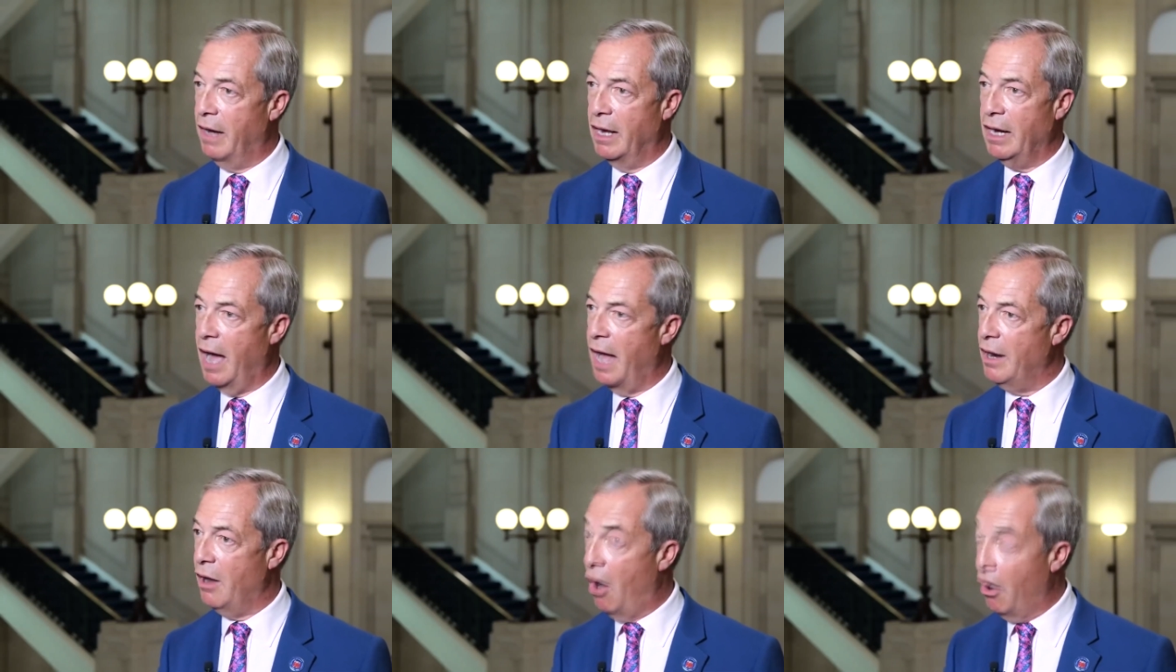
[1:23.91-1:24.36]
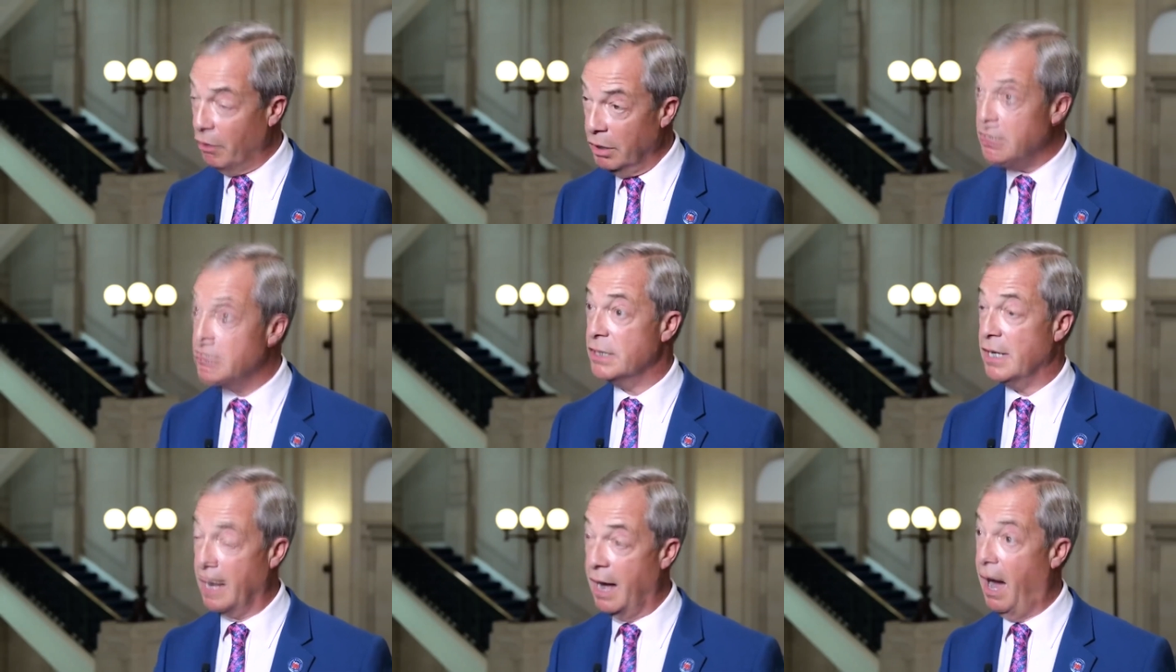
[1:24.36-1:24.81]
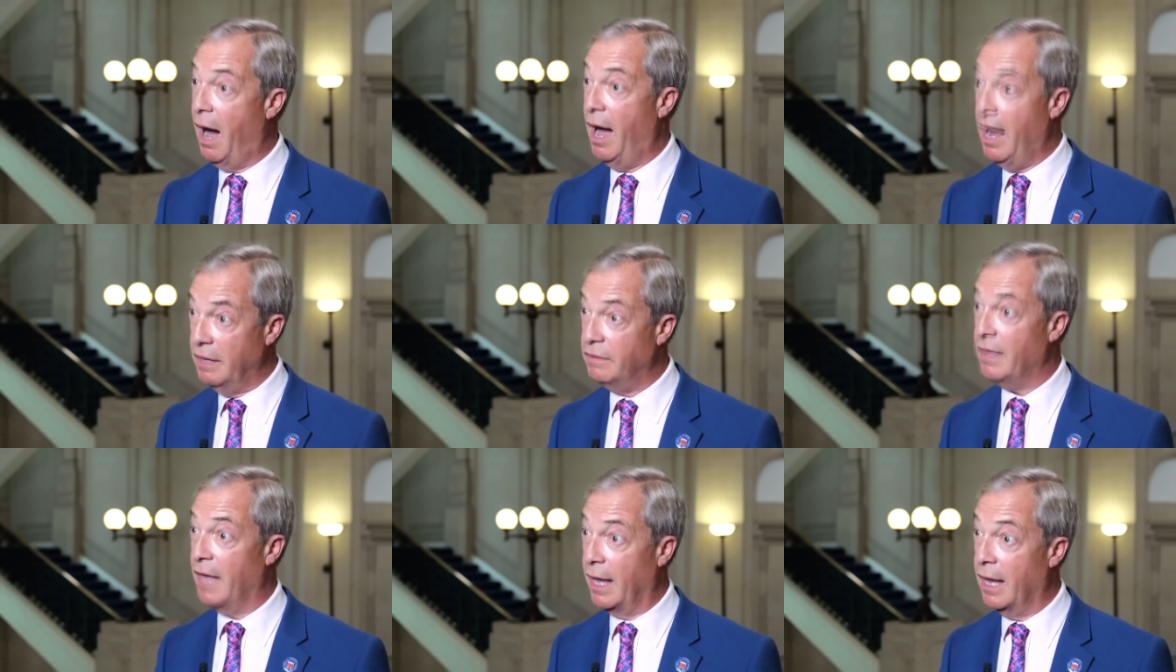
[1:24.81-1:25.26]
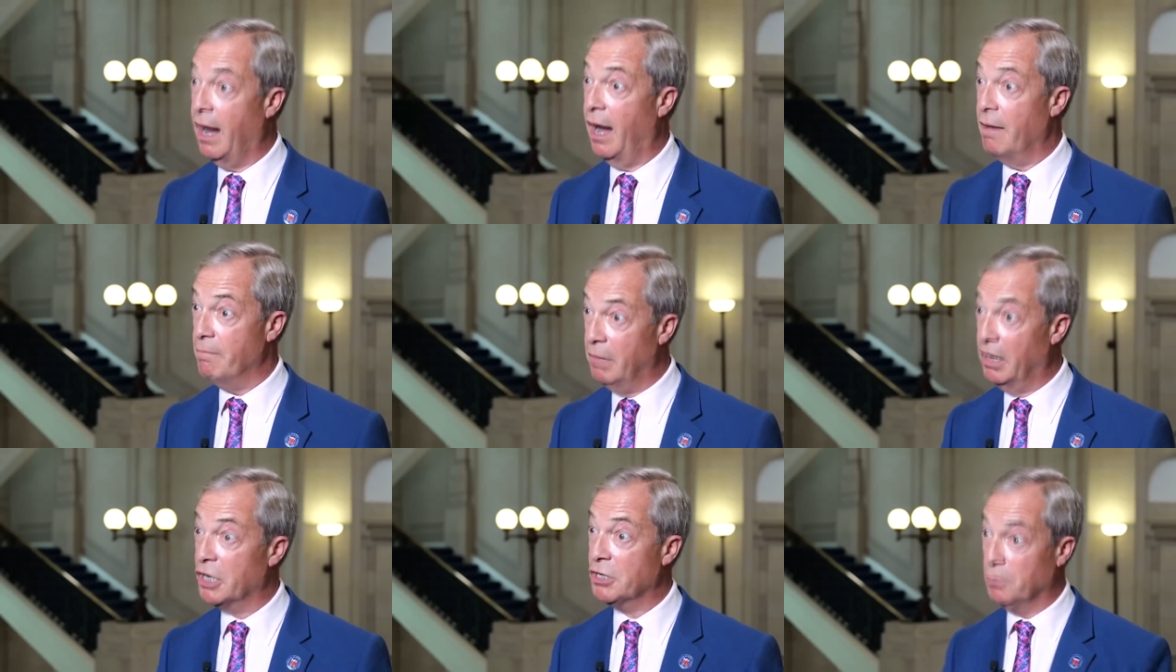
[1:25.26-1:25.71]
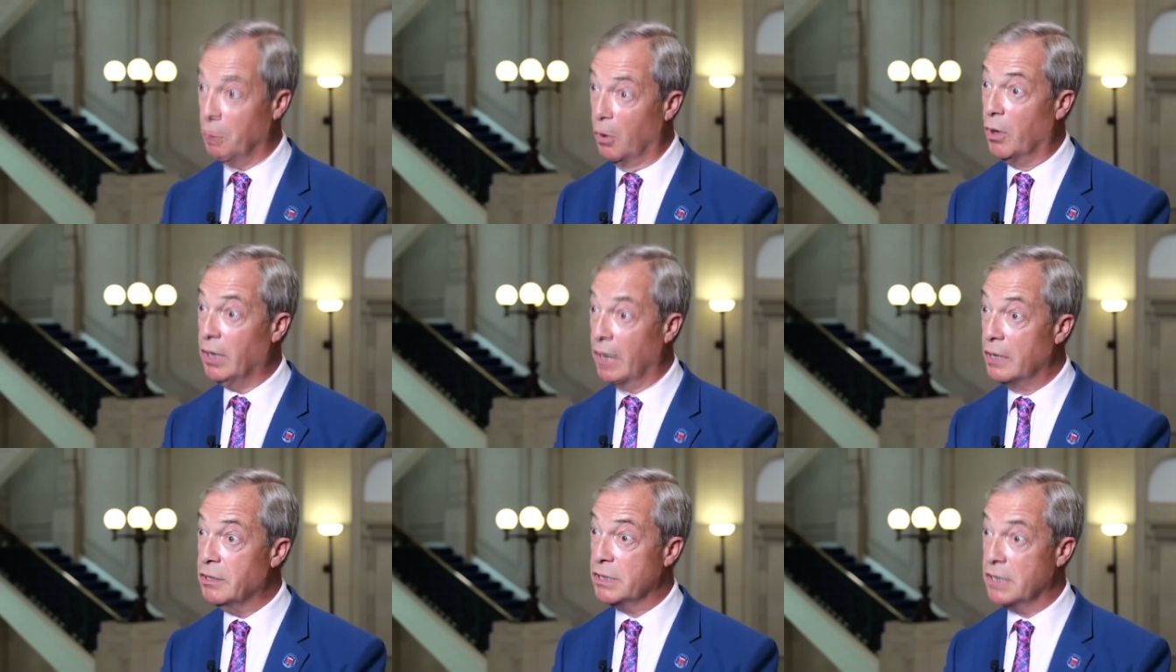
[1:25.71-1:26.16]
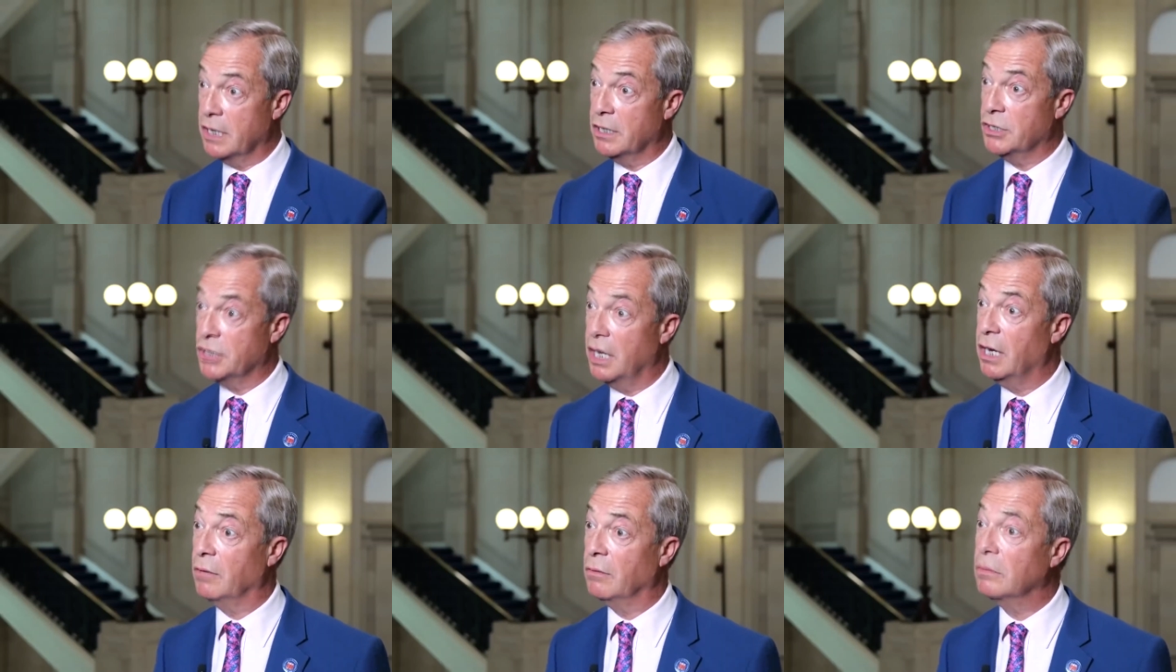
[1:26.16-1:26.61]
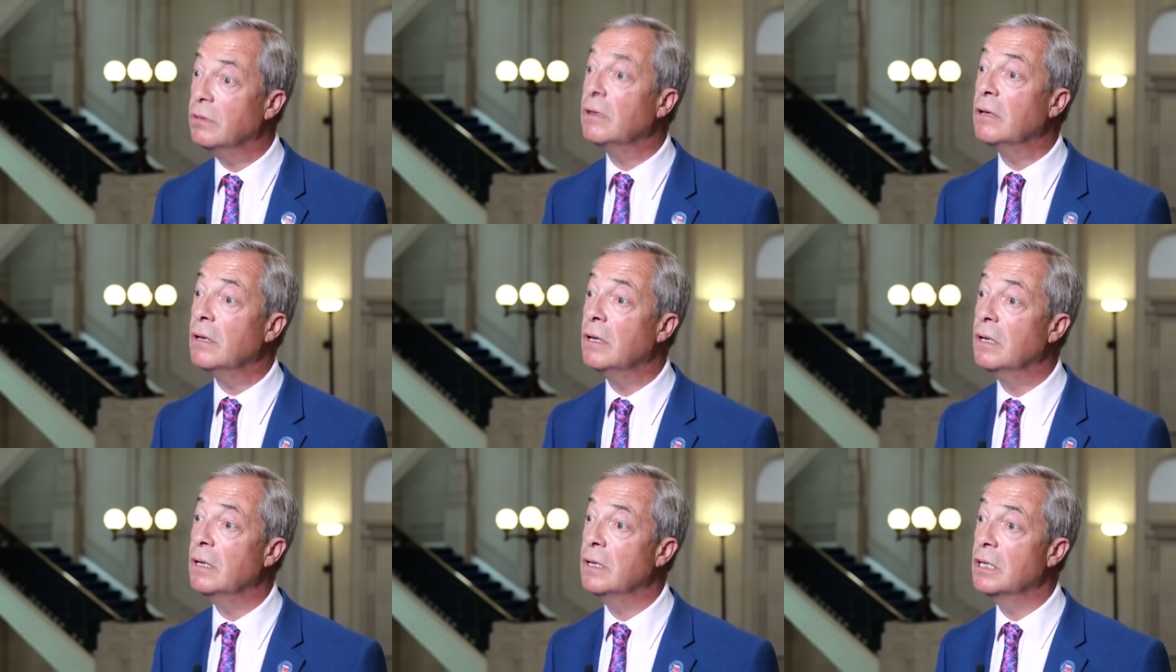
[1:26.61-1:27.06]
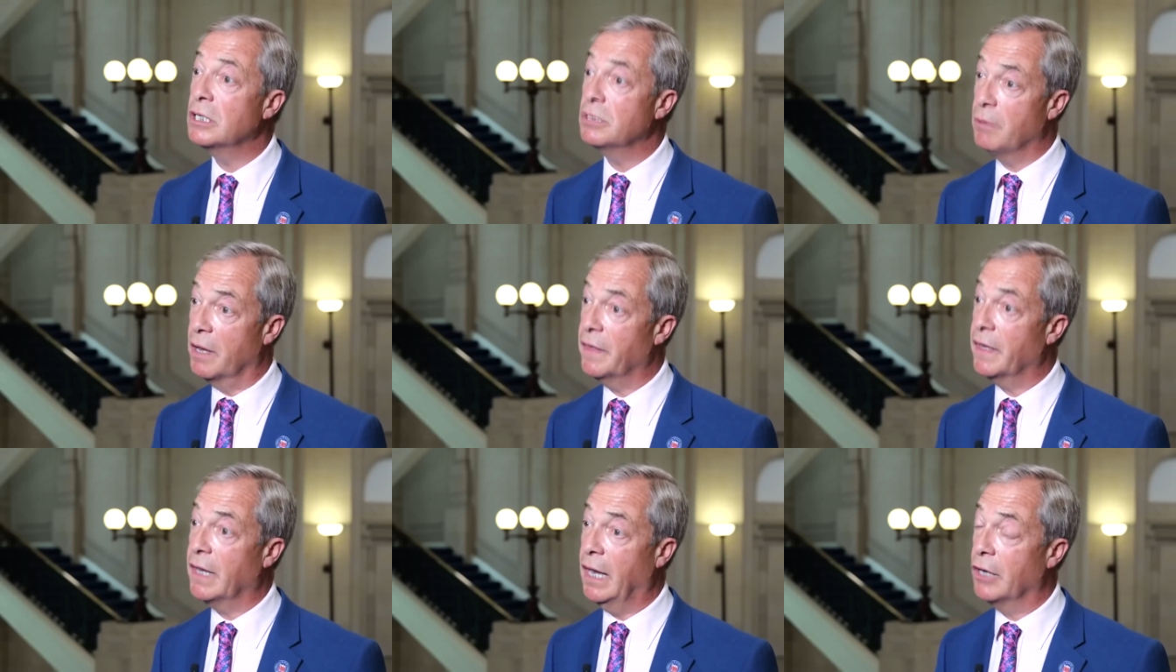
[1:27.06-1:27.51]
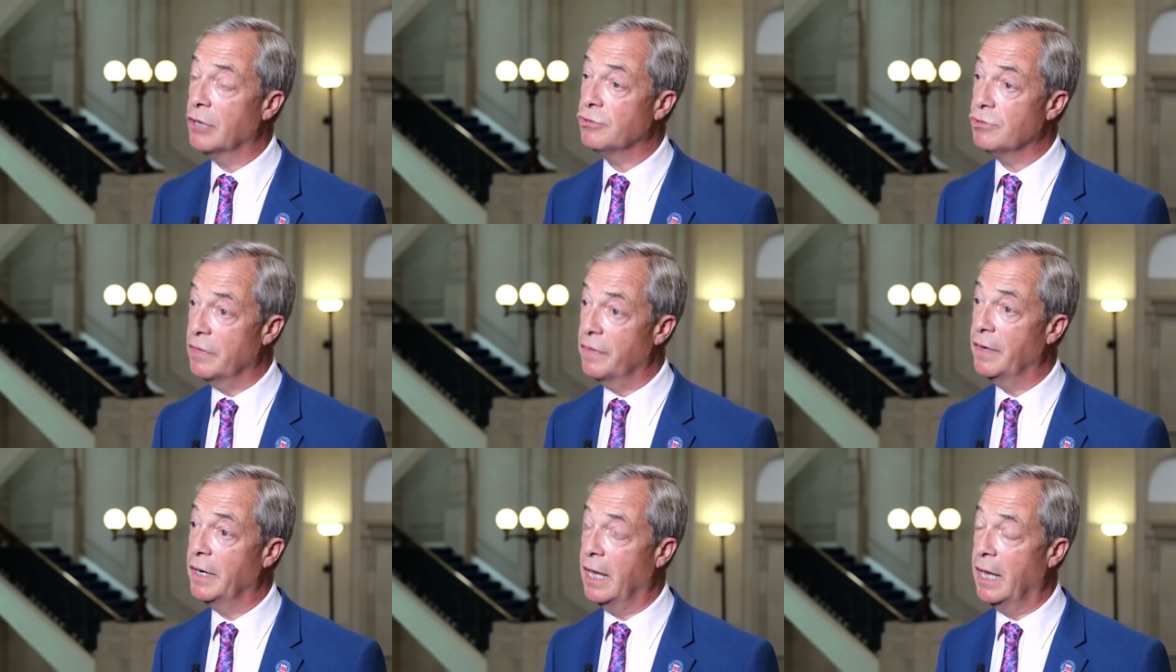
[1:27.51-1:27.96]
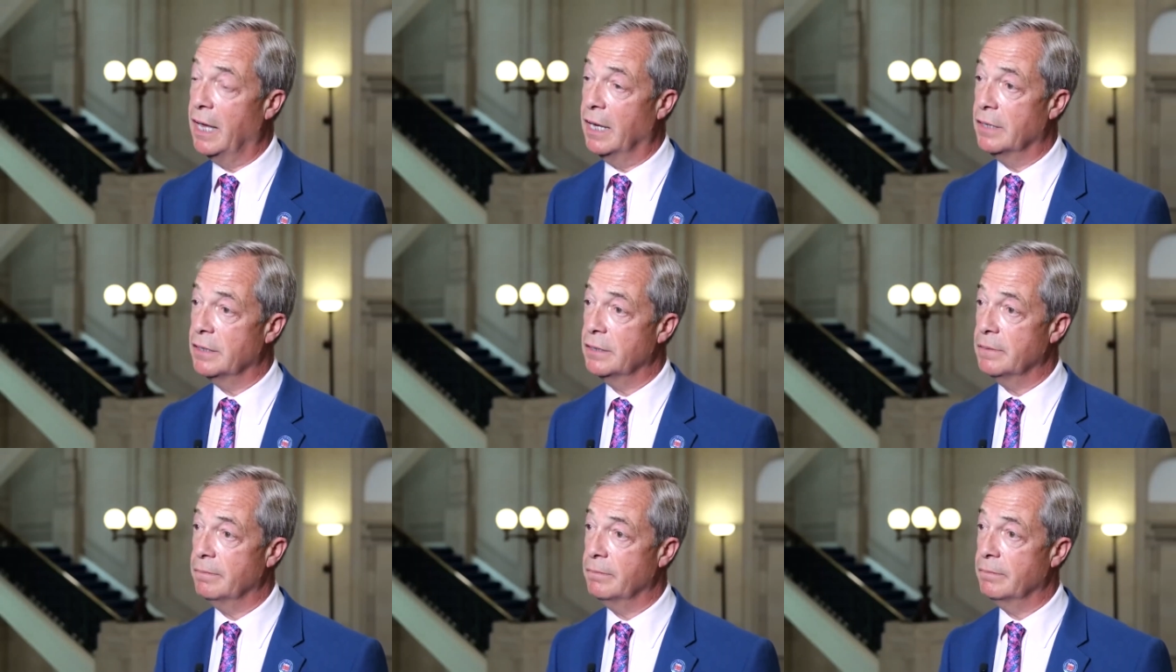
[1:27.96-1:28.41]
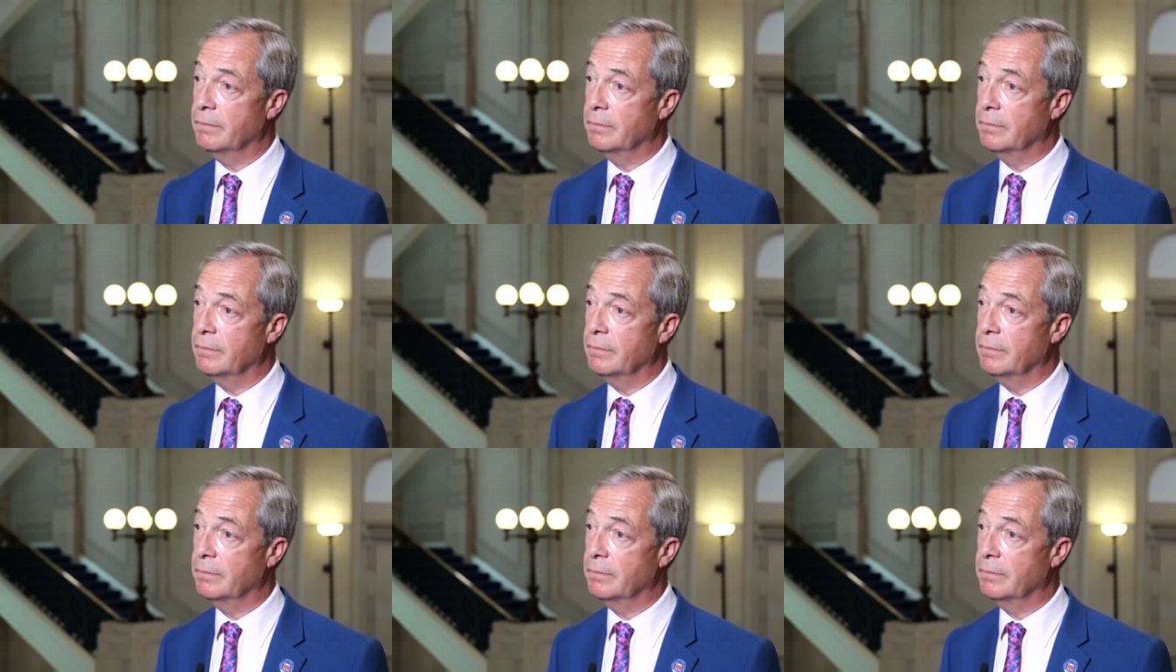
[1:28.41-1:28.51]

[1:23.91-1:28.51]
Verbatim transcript: And, and honestly, I think I'm much more closely attuned to where the country than he is.